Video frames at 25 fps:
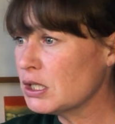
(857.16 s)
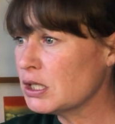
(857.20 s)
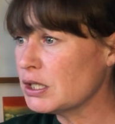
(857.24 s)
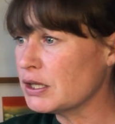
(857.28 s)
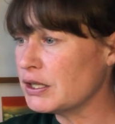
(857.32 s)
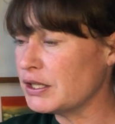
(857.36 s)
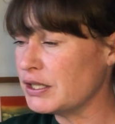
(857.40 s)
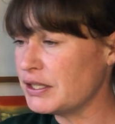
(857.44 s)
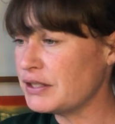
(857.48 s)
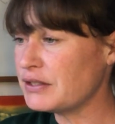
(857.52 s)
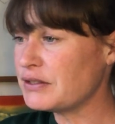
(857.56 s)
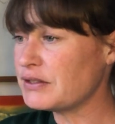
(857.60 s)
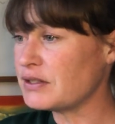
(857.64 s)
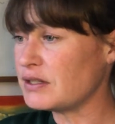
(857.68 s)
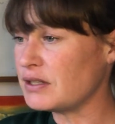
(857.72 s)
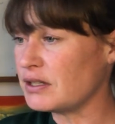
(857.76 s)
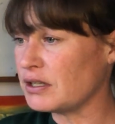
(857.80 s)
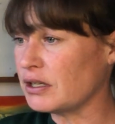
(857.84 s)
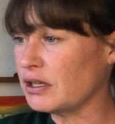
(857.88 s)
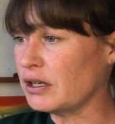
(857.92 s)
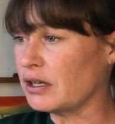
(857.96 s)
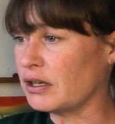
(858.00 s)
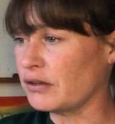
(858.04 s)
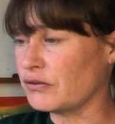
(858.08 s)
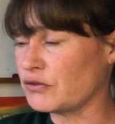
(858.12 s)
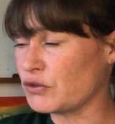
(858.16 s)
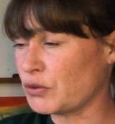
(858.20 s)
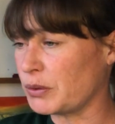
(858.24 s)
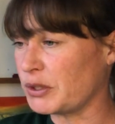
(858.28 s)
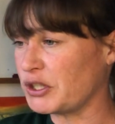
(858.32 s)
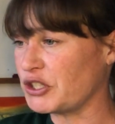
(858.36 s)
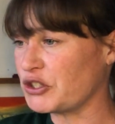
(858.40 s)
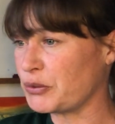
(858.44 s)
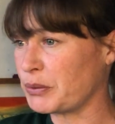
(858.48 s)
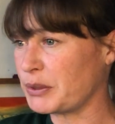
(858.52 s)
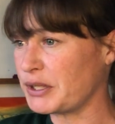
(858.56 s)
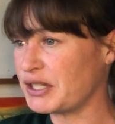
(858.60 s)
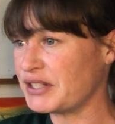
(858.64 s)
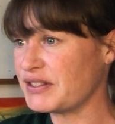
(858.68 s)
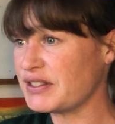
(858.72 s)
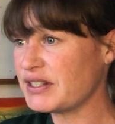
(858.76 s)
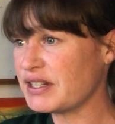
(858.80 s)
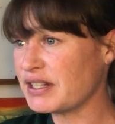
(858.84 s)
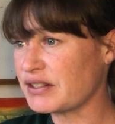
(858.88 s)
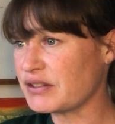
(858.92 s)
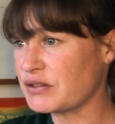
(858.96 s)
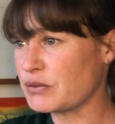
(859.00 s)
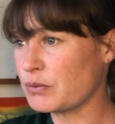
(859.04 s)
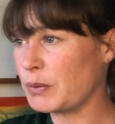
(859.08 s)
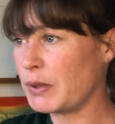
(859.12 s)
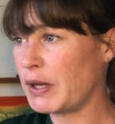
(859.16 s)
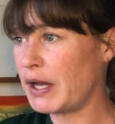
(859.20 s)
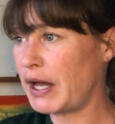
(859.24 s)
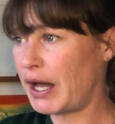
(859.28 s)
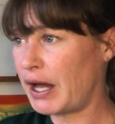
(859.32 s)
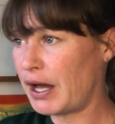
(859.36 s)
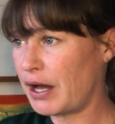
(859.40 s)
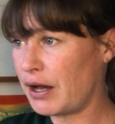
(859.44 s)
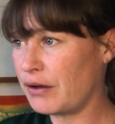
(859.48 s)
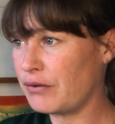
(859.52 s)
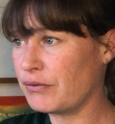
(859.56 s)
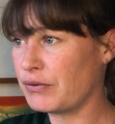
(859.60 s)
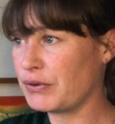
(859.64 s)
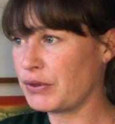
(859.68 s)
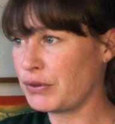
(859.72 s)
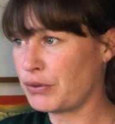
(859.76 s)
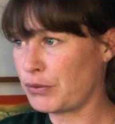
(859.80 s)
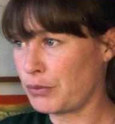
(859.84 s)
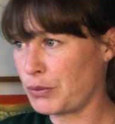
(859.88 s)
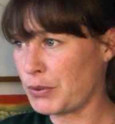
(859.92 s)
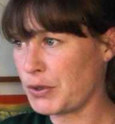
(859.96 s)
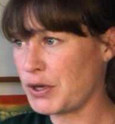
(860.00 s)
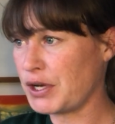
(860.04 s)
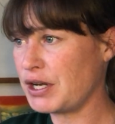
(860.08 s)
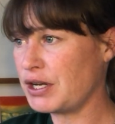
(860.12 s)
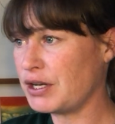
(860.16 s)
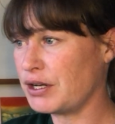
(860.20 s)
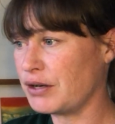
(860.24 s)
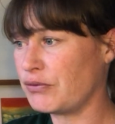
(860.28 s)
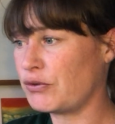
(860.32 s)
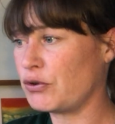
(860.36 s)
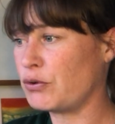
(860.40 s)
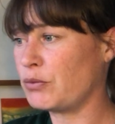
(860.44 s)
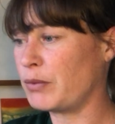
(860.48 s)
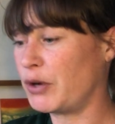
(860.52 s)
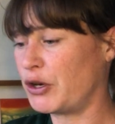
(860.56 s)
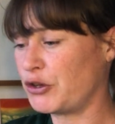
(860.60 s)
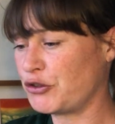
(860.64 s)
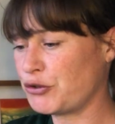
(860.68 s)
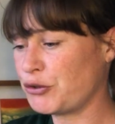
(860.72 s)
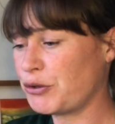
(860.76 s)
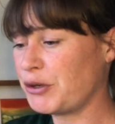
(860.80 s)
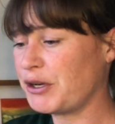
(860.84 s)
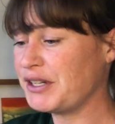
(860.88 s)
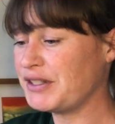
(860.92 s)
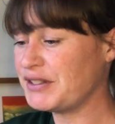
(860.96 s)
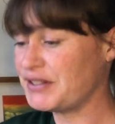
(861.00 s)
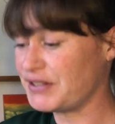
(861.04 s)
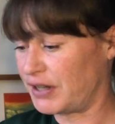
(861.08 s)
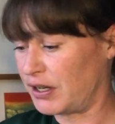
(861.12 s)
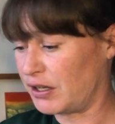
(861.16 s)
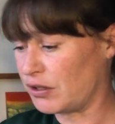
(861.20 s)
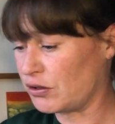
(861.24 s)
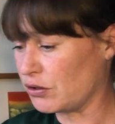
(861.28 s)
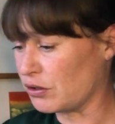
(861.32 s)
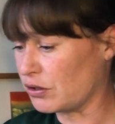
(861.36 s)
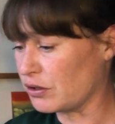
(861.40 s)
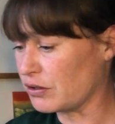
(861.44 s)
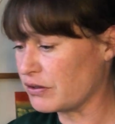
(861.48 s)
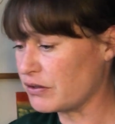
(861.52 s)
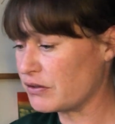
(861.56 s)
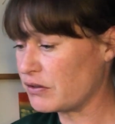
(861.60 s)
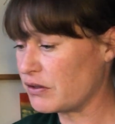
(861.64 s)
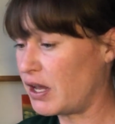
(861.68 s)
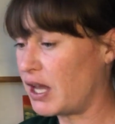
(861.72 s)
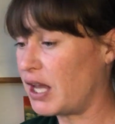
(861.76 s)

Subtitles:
this year of 2026, we have 3 different retrograde cycles,